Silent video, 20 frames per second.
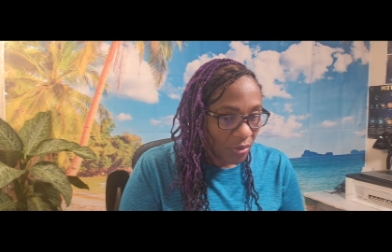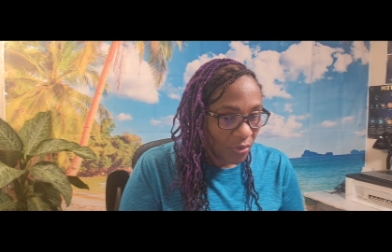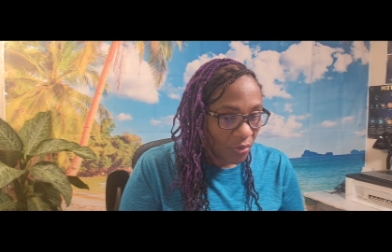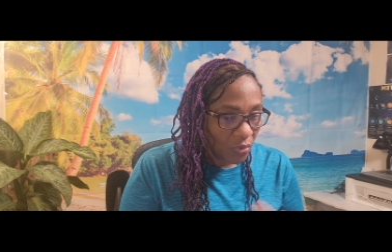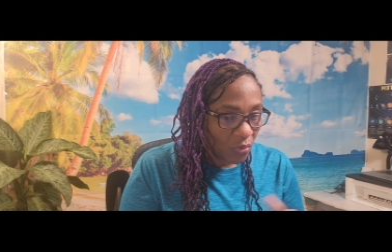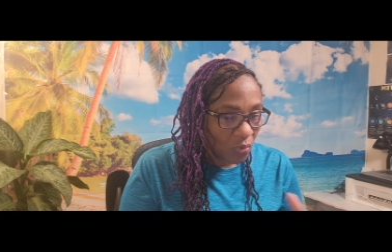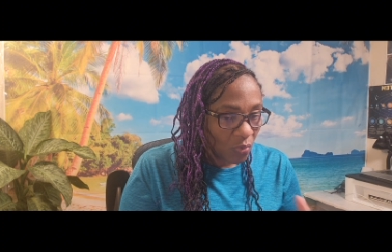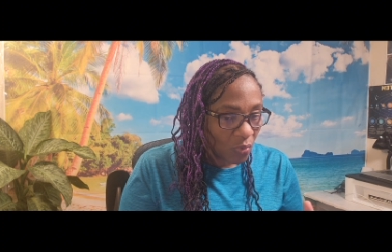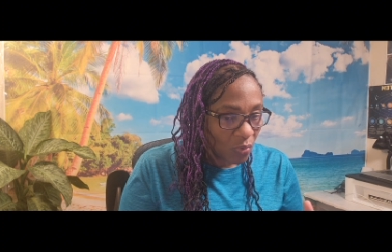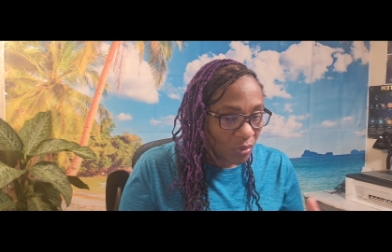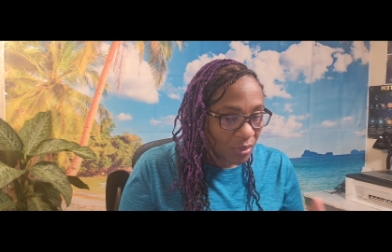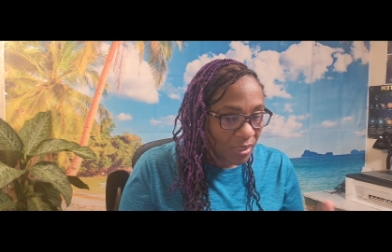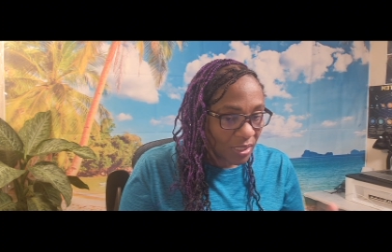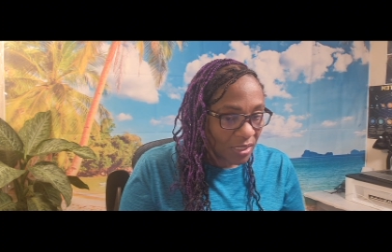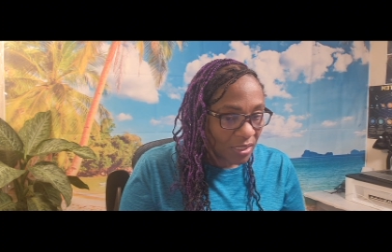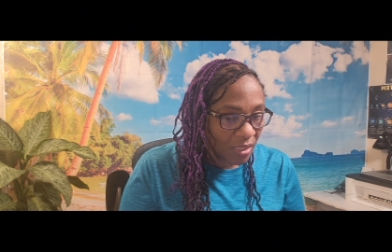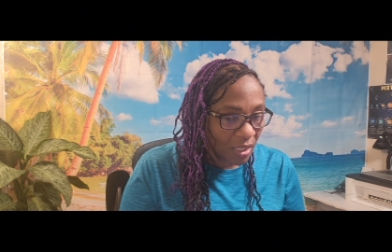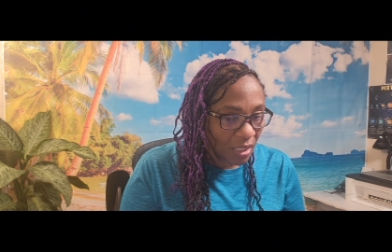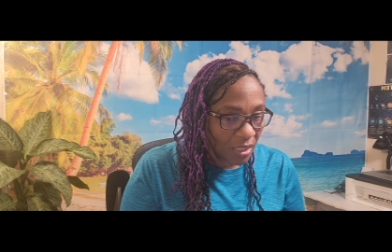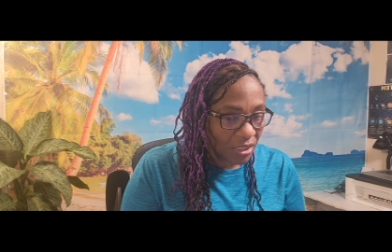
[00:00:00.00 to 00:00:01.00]
you
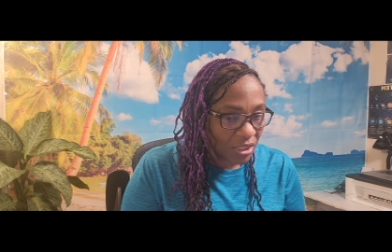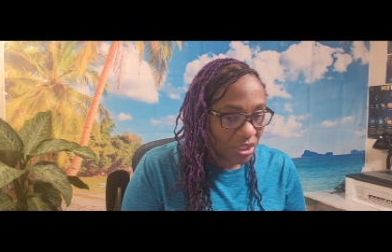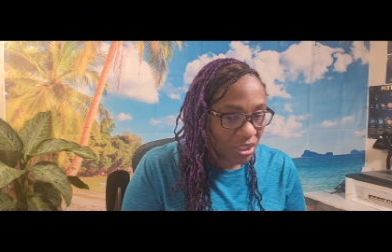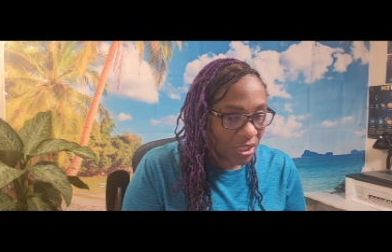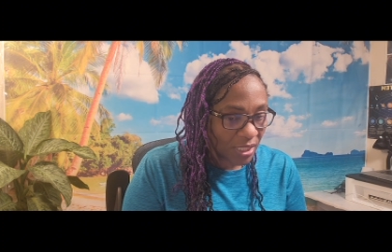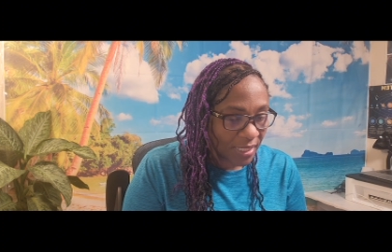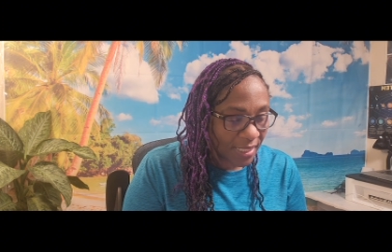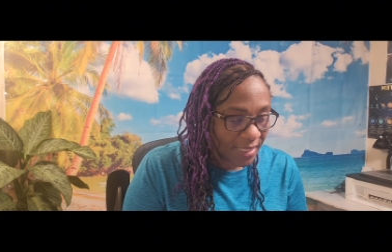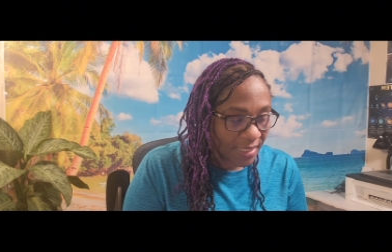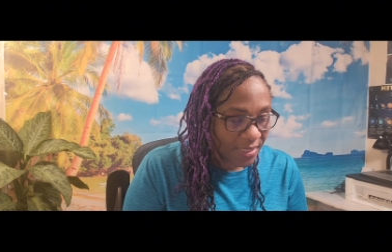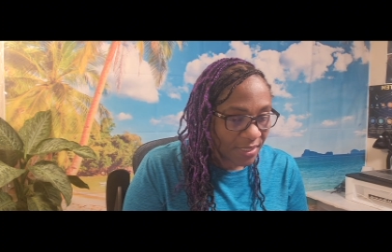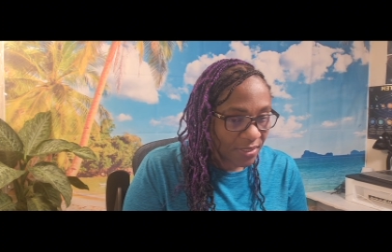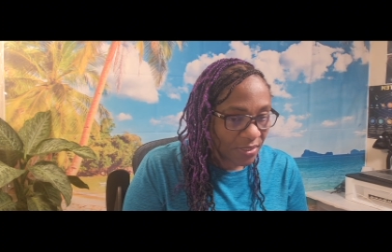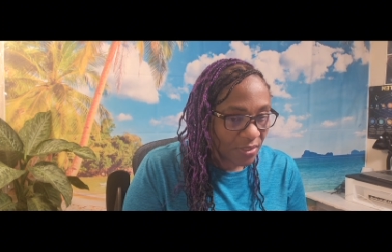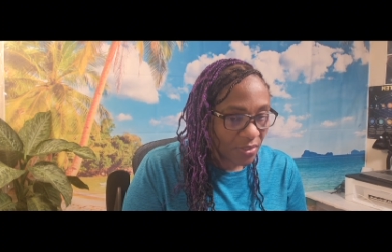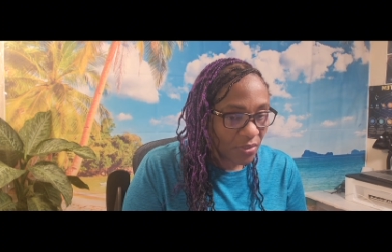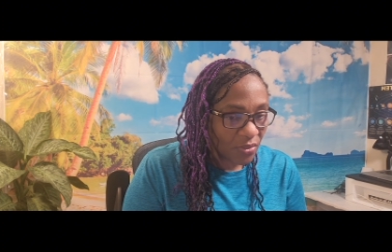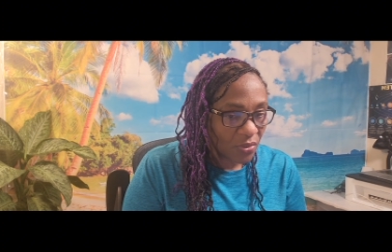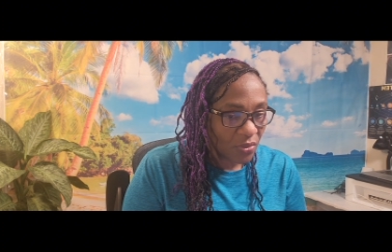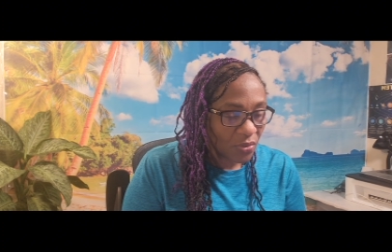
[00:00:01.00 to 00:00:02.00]
did not
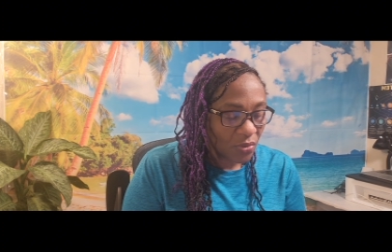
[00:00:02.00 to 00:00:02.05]
chase